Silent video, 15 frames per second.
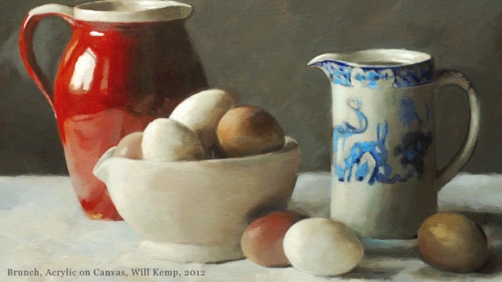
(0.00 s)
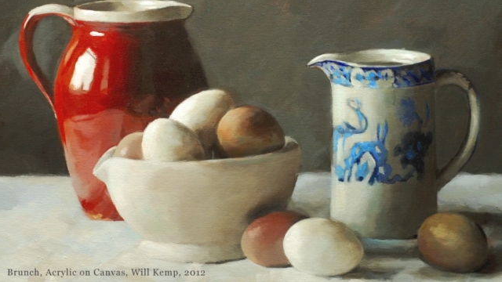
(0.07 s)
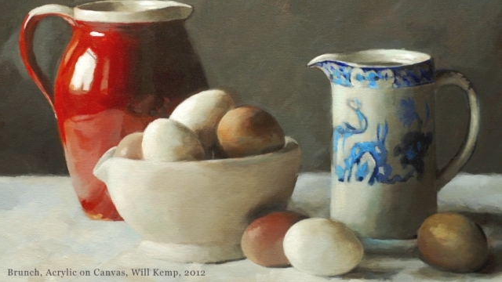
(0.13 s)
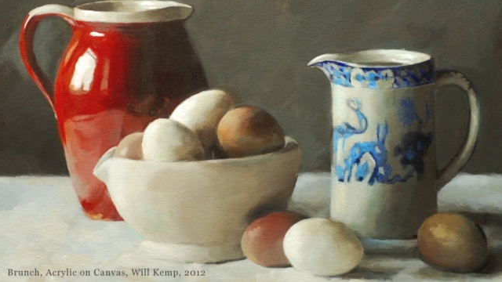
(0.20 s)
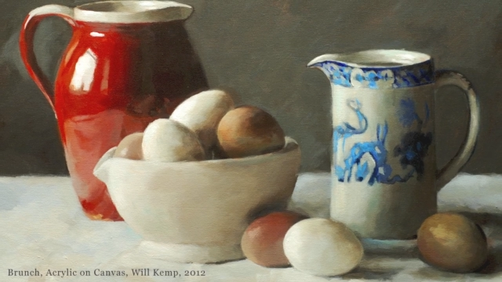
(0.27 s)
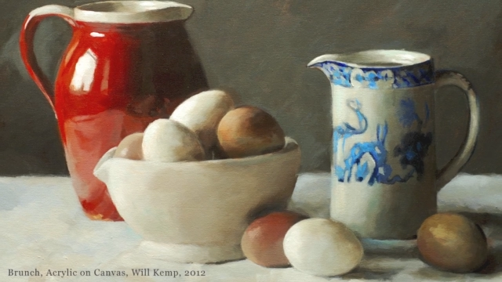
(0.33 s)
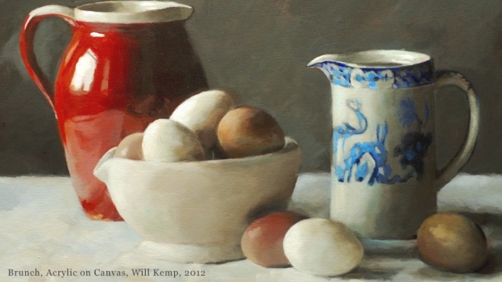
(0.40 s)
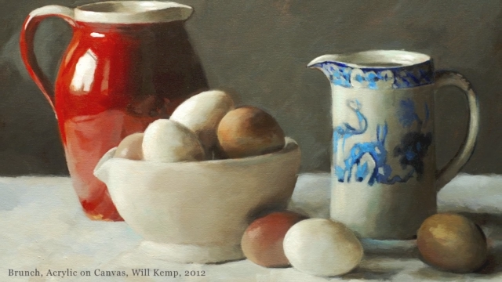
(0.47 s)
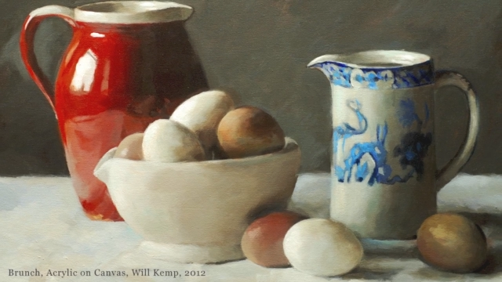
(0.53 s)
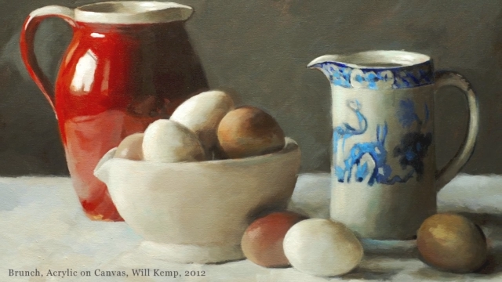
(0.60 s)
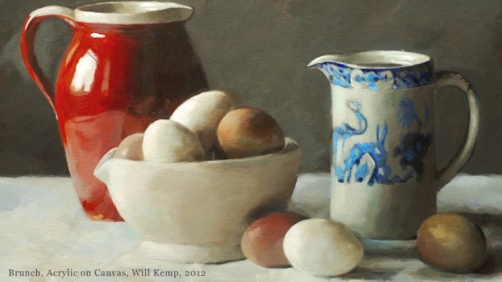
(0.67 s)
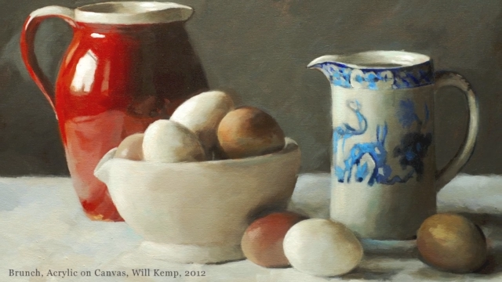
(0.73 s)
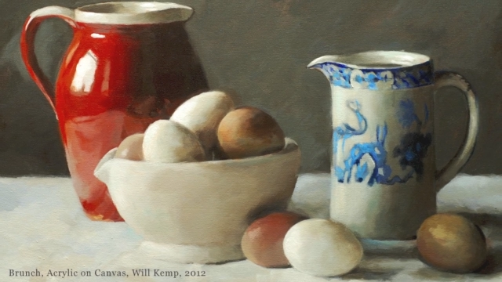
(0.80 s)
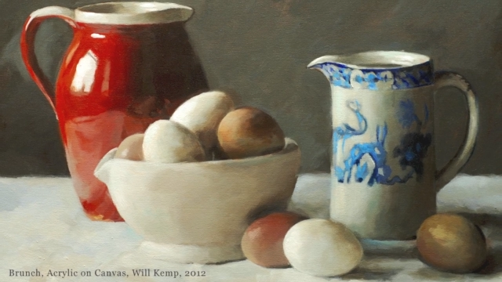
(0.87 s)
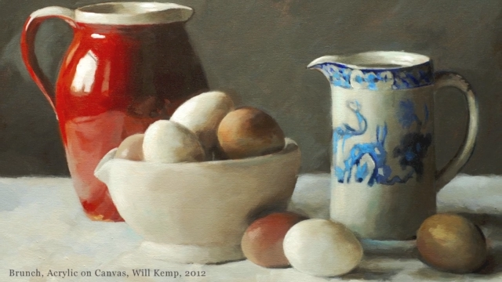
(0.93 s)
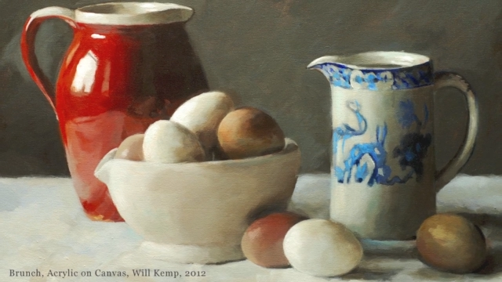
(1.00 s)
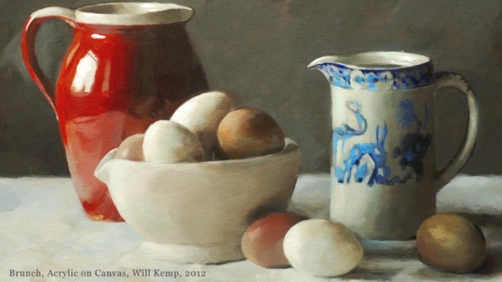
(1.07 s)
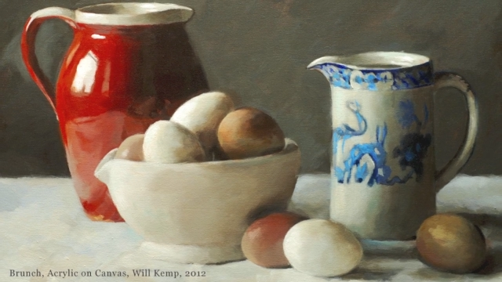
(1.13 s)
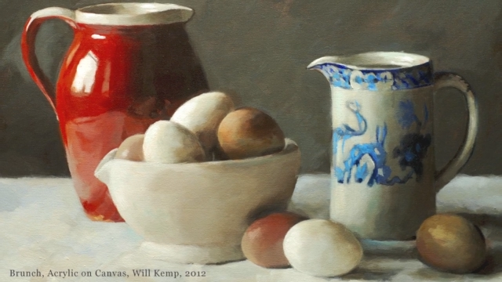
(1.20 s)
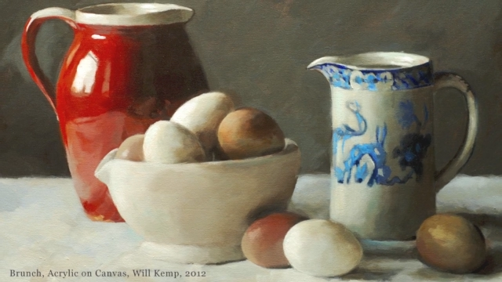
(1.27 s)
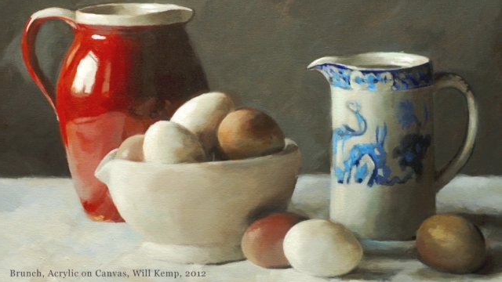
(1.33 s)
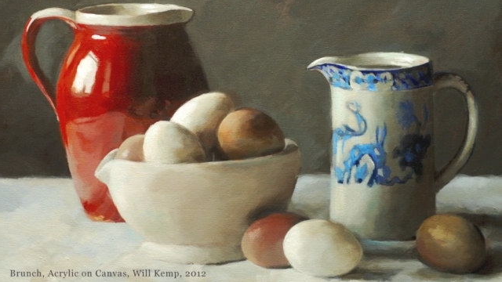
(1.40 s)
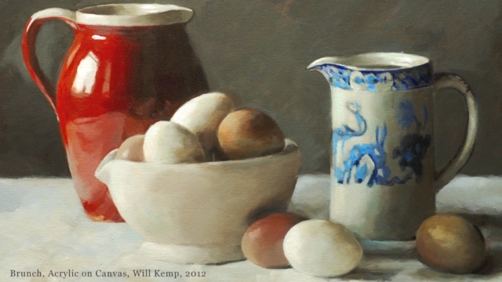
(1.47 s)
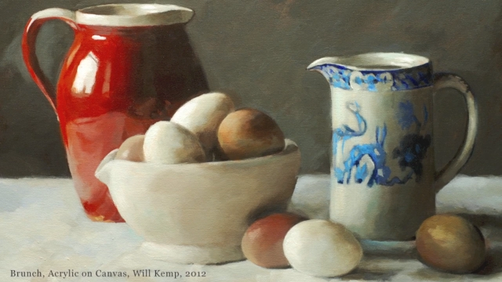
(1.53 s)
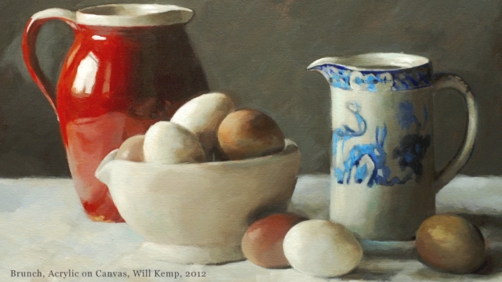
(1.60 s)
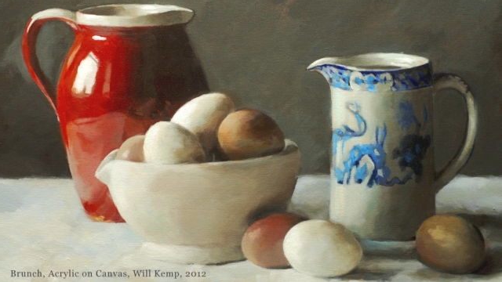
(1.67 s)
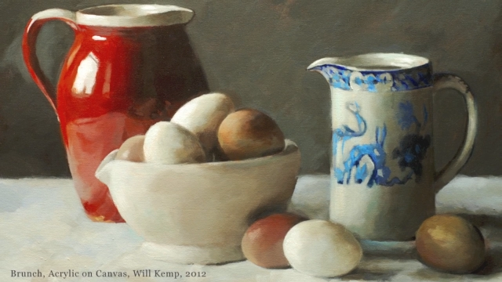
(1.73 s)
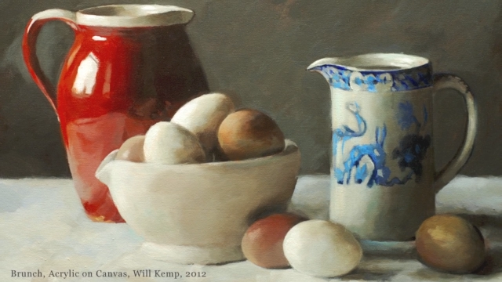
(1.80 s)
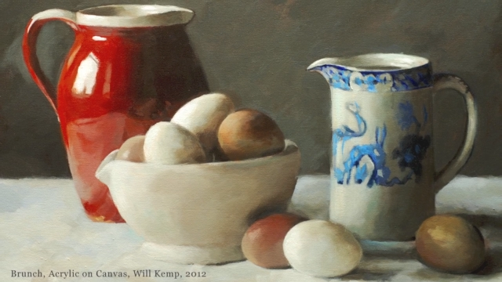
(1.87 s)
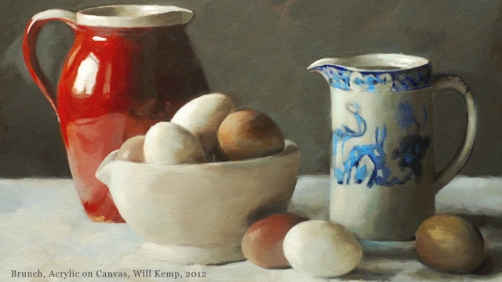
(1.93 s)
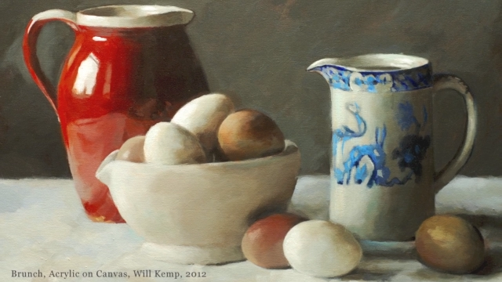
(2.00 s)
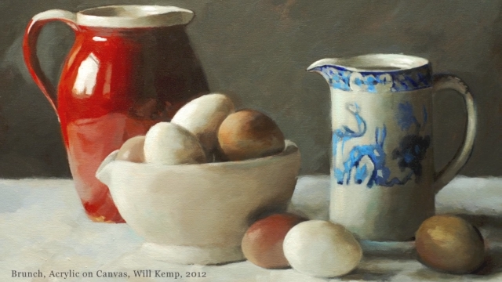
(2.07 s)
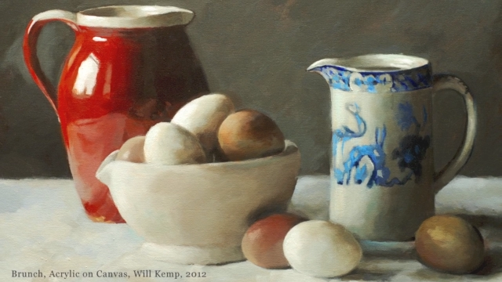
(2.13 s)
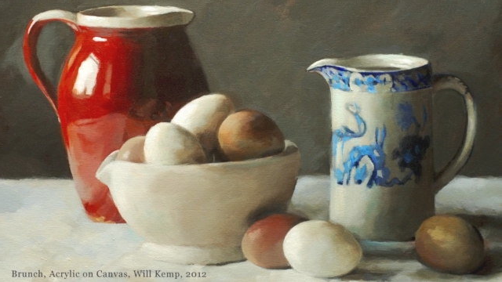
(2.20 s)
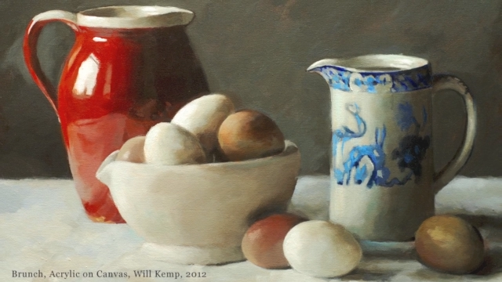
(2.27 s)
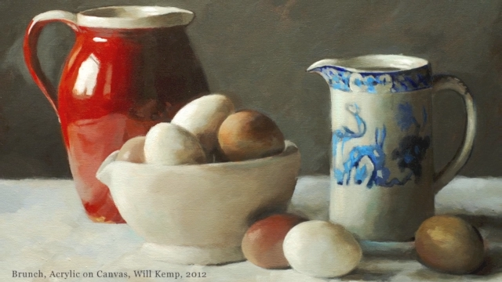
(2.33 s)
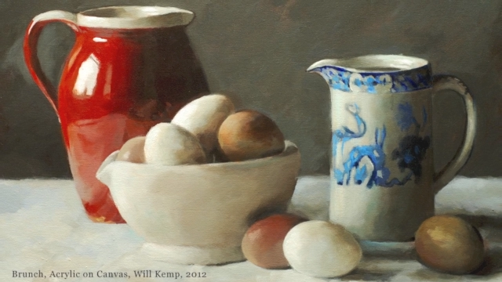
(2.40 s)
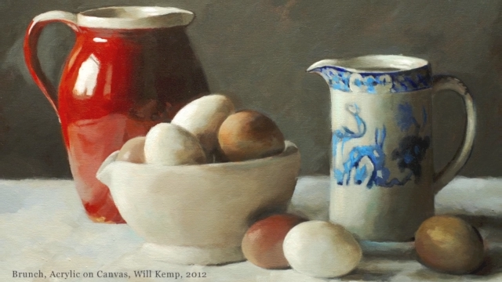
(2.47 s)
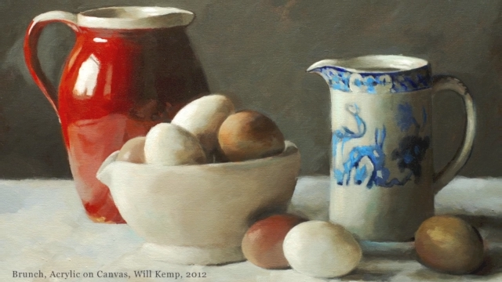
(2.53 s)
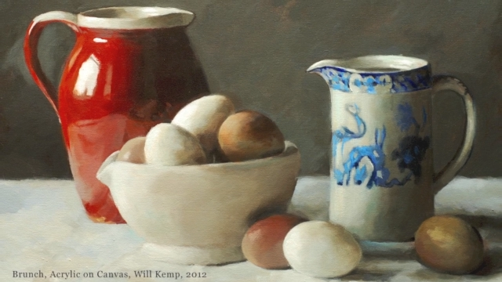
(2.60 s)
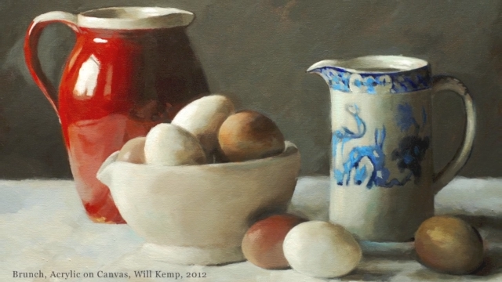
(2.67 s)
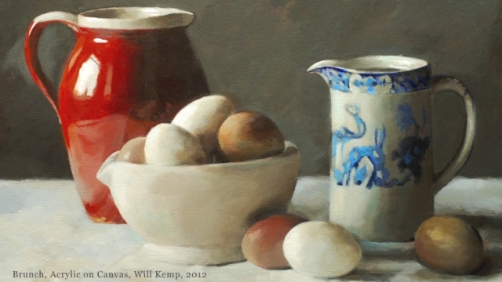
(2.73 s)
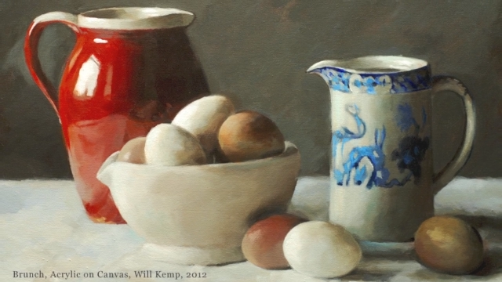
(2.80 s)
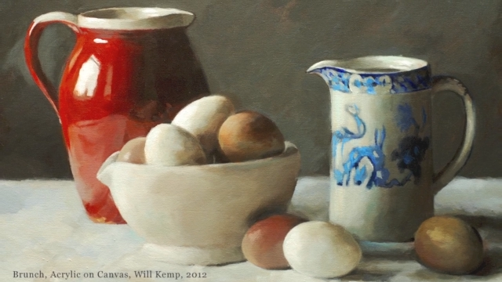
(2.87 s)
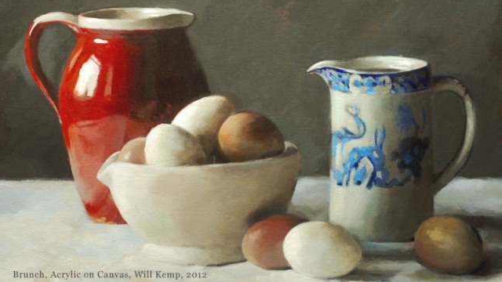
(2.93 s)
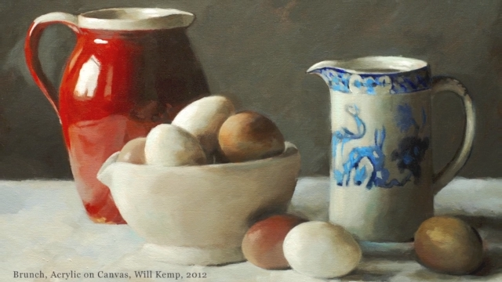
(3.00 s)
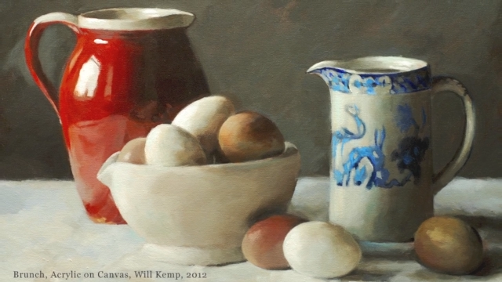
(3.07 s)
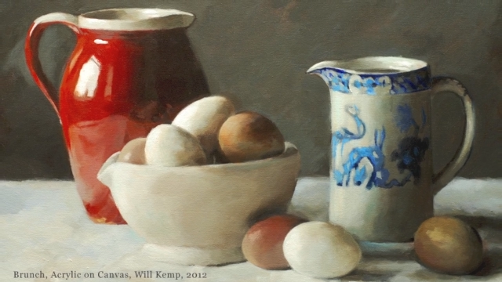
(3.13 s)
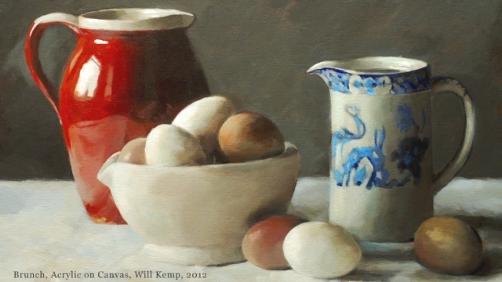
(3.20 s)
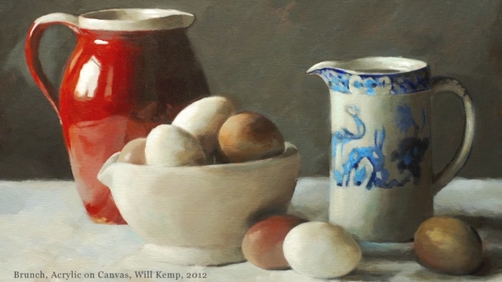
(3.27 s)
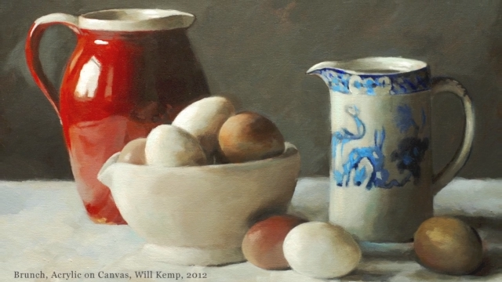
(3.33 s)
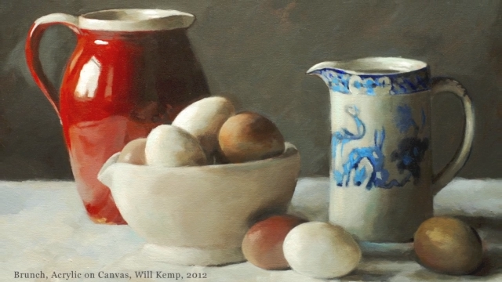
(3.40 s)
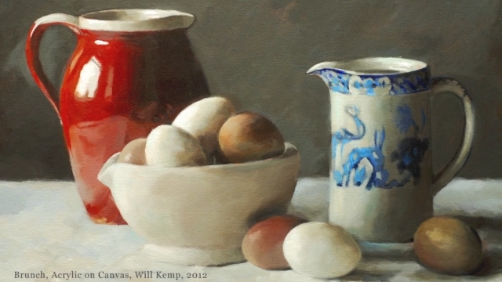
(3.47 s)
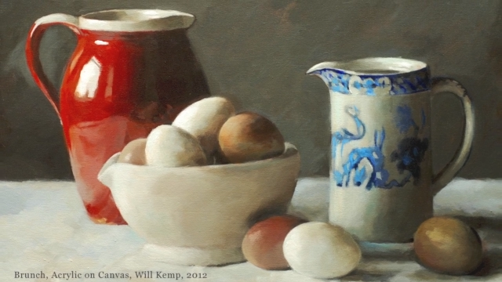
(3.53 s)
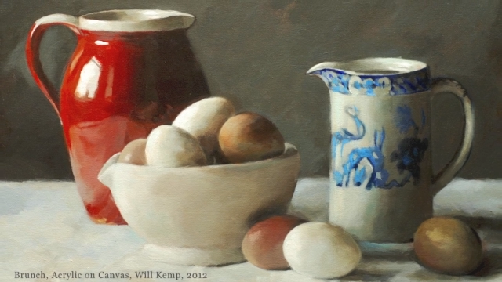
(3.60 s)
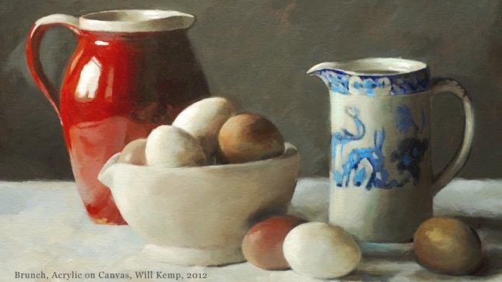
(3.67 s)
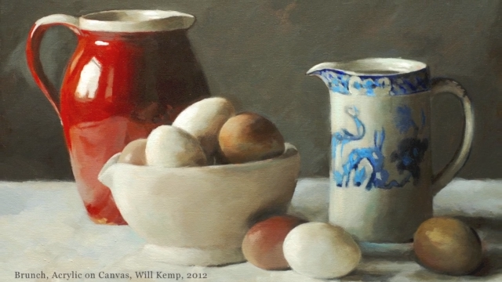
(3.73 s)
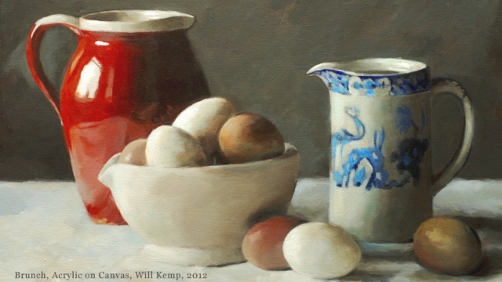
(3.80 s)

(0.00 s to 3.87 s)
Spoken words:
[unreadable: no face in view]